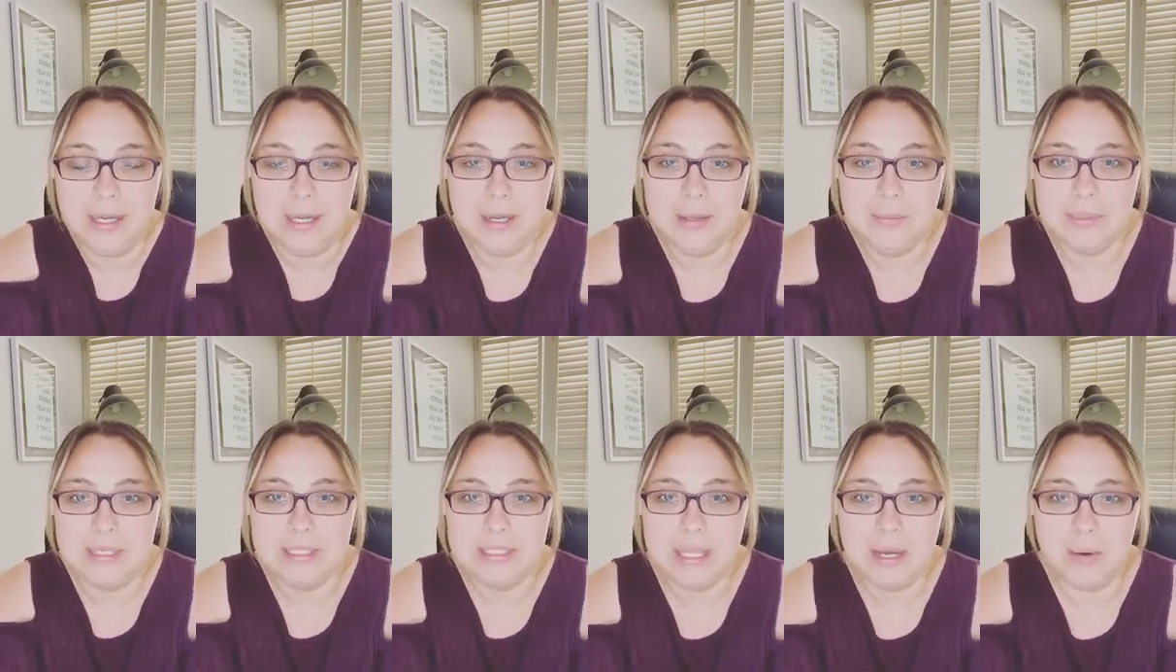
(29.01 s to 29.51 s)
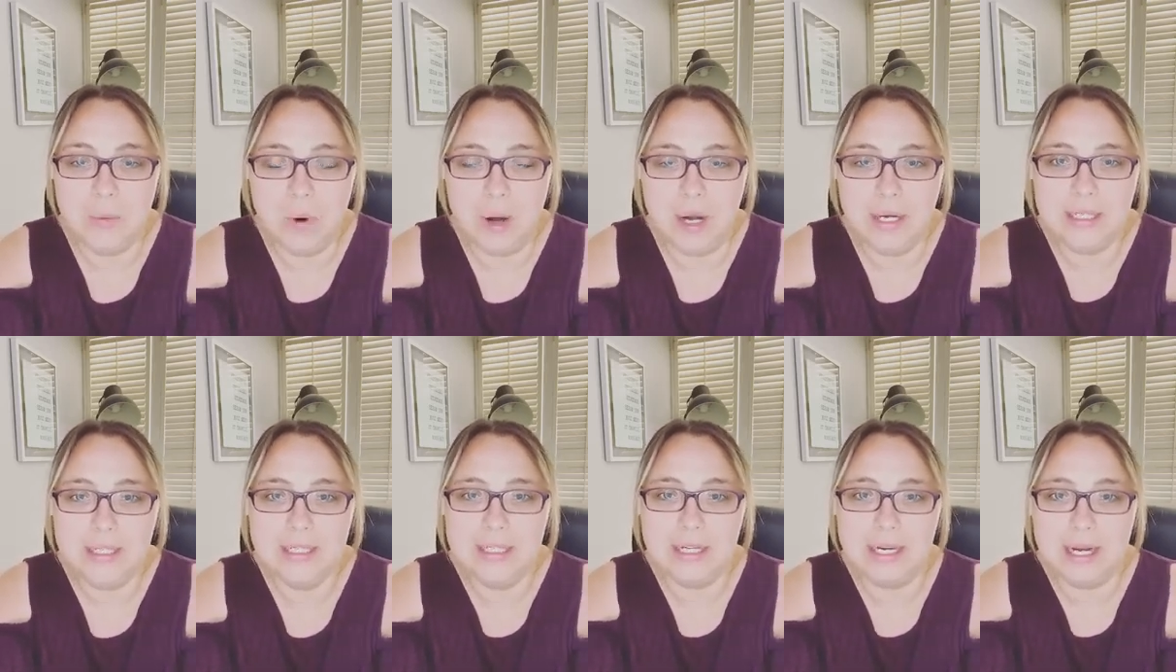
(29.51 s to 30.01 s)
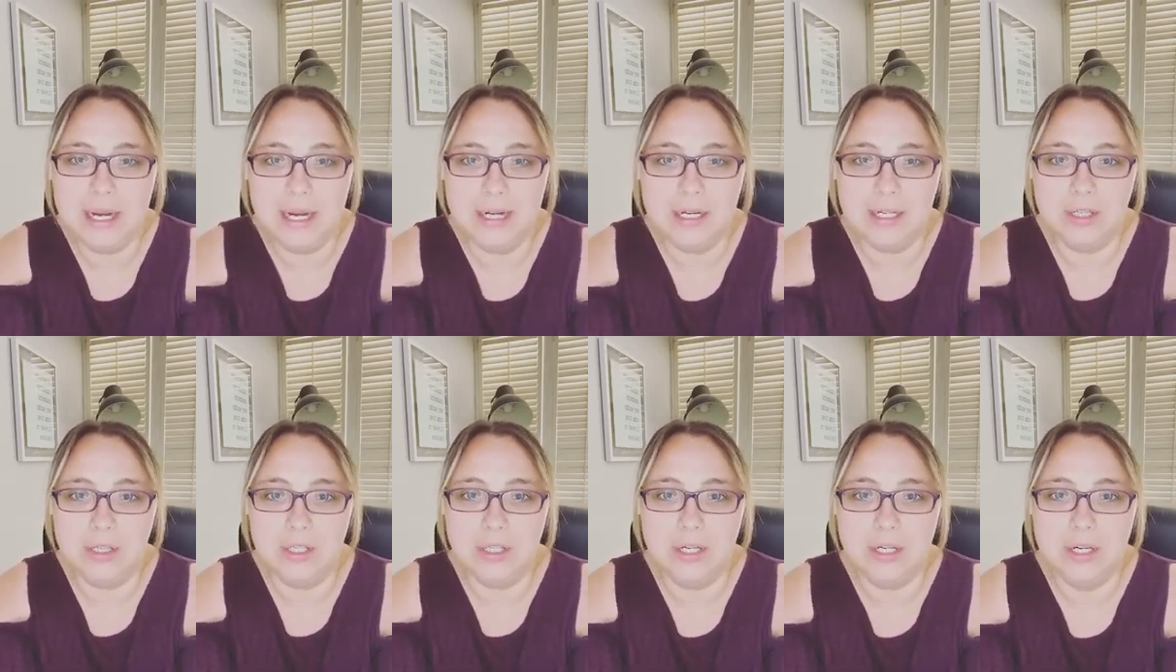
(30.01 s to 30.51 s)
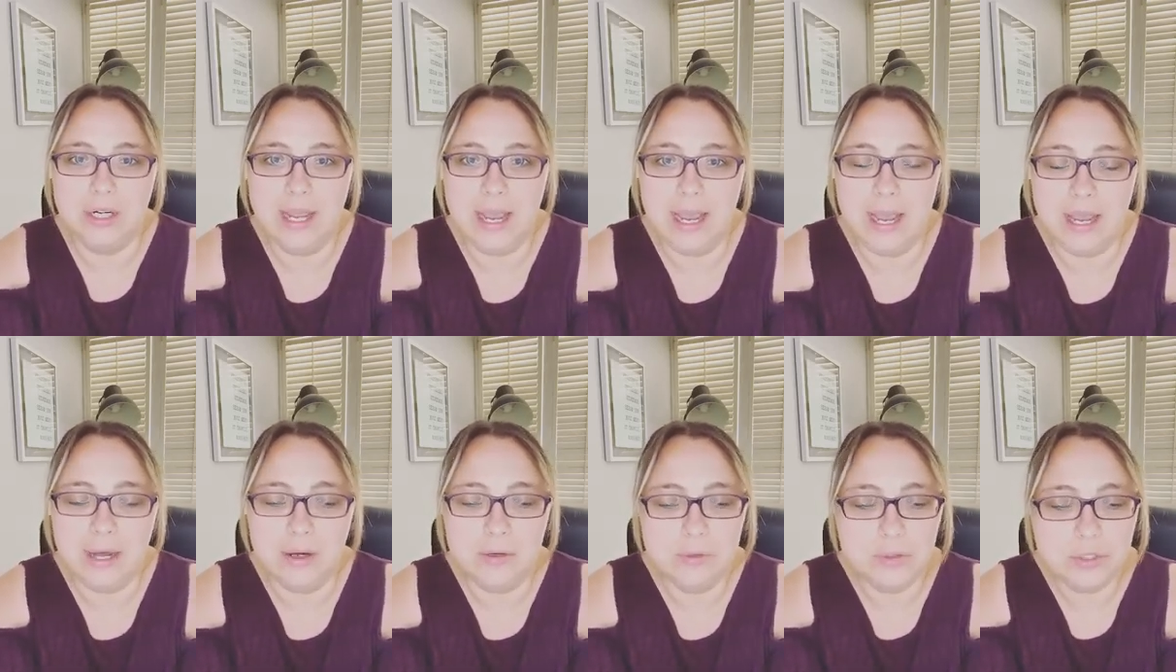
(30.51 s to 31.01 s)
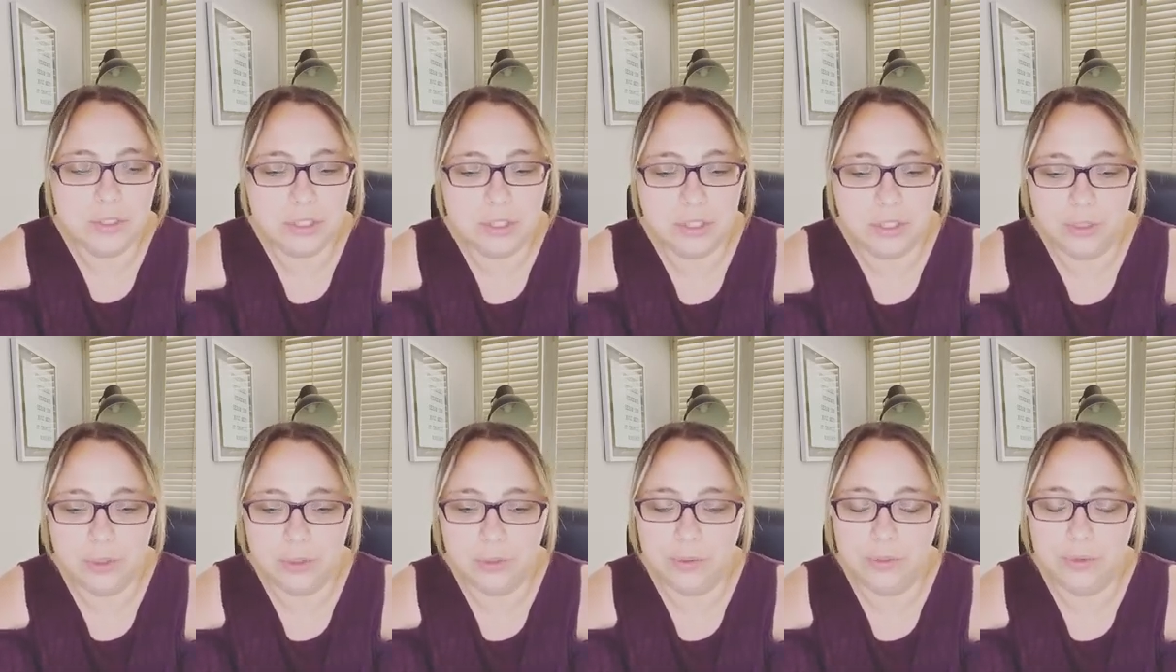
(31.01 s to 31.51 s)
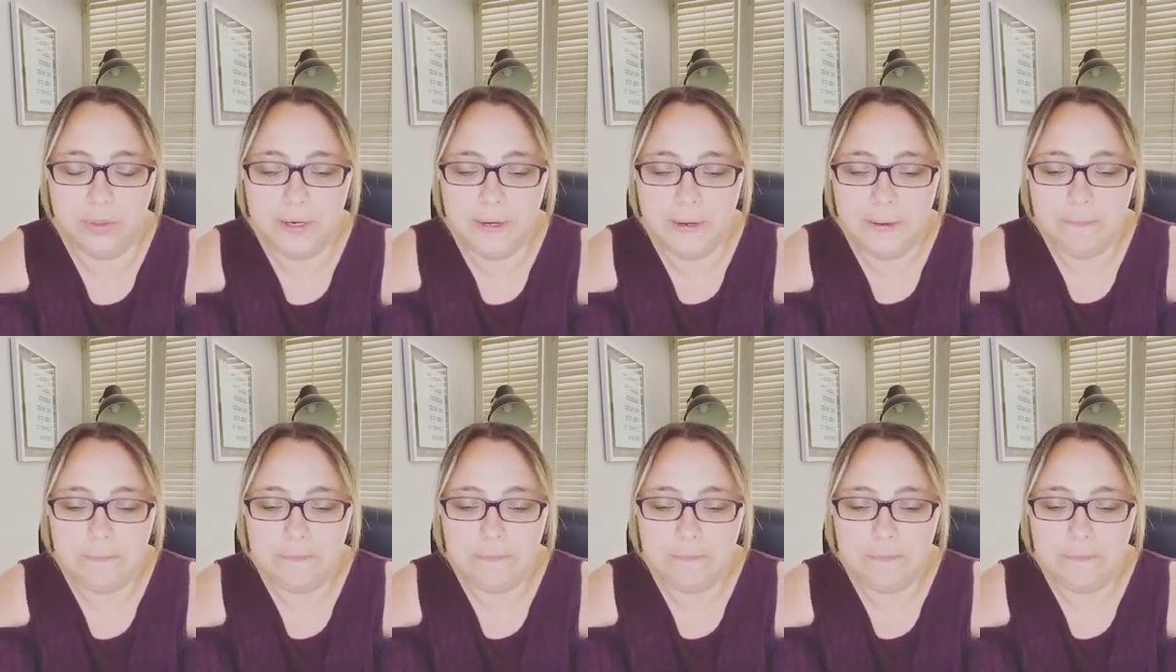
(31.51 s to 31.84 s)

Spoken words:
because I wanted to kind of learn how to